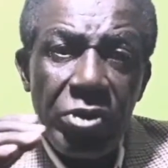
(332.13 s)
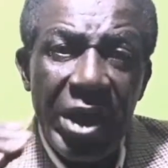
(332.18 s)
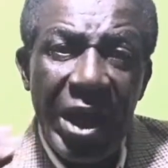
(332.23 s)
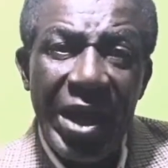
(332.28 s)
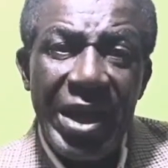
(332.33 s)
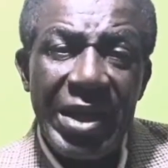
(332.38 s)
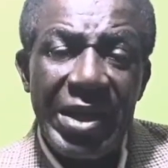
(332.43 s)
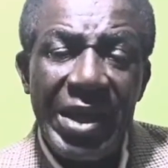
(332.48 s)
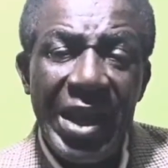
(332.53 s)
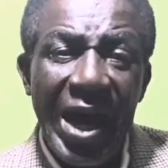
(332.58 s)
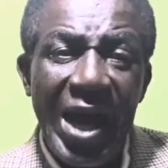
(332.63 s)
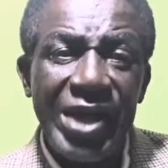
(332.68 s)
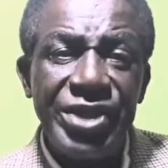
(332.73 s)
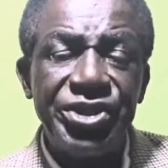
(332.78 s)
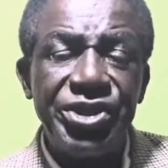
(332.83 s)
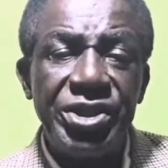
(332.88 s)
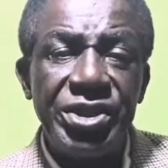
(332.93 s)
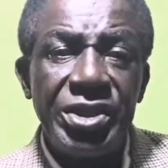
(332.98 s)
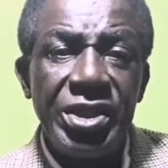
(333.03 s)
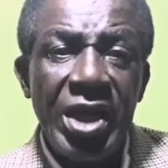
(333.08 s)

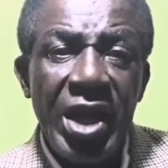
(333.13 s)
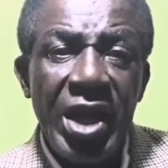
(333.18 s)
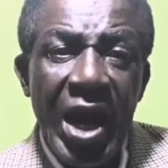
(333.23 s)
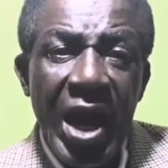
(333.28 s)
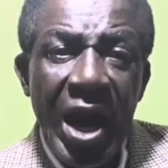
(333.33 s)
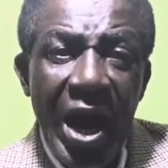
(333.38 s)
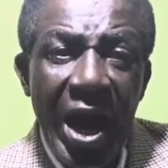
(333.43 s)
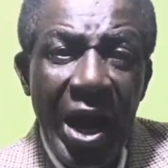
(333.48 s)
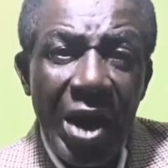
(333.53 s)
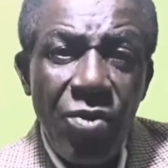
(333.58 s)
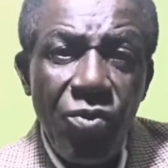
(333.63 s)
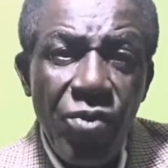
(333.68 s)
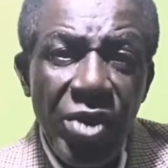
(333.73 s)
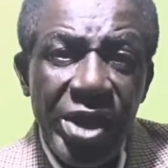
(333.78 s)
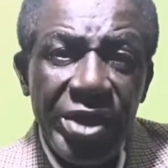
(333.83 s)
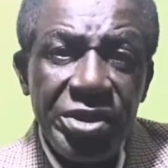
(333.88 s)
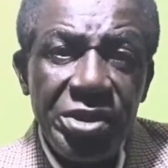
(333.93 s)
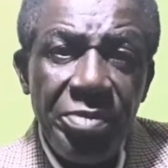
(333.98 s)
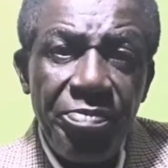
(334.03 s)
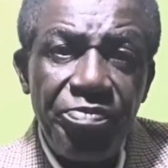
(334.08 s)
enlarged, and
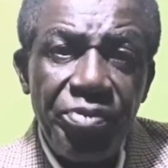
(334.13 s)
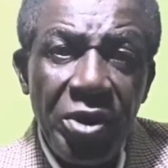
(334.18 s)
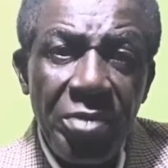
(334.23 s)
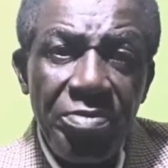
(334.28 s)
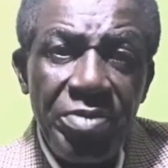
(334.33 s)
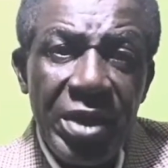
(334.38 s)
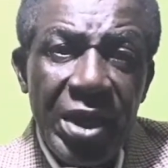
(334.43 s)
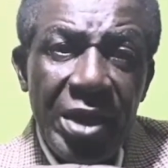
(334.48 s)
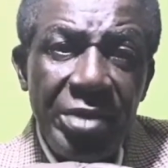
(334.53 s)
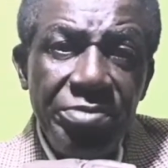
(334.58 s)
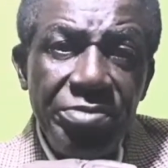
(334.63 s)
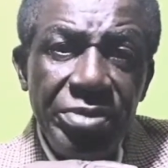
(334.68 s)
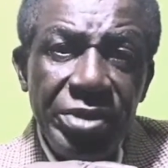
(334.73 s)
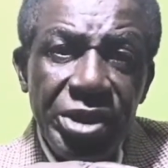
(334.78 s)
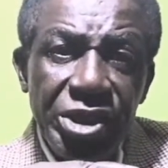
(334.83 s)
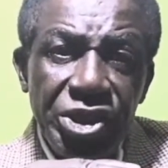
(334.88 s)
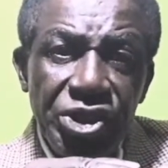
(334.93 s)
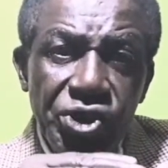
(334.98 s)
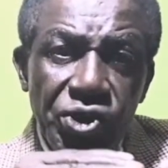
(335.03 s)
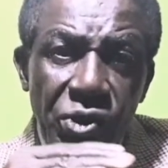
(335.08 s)
when the problem
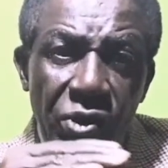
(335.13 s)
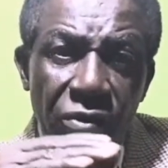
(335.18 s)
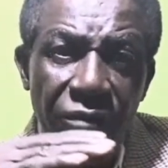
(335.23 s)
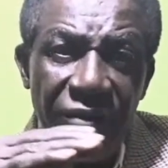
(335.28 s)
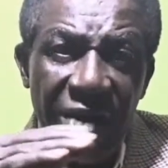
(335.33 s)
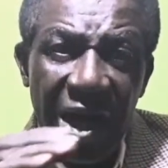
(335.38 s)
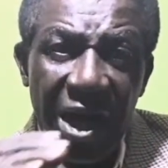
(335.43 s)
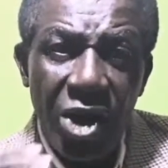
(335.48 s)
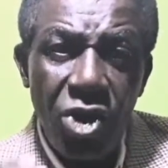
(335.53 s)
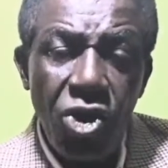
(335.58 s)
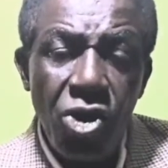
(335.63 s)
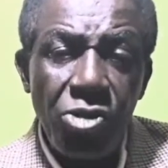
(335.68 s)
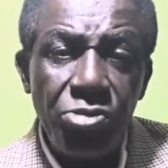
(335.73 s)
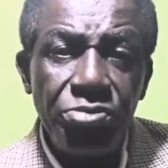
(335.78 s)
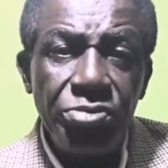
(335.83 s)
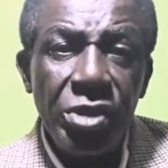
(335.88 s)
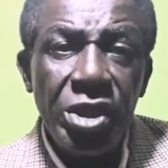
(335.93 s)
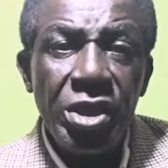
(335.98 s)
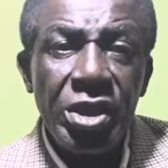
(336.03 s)
is overcome,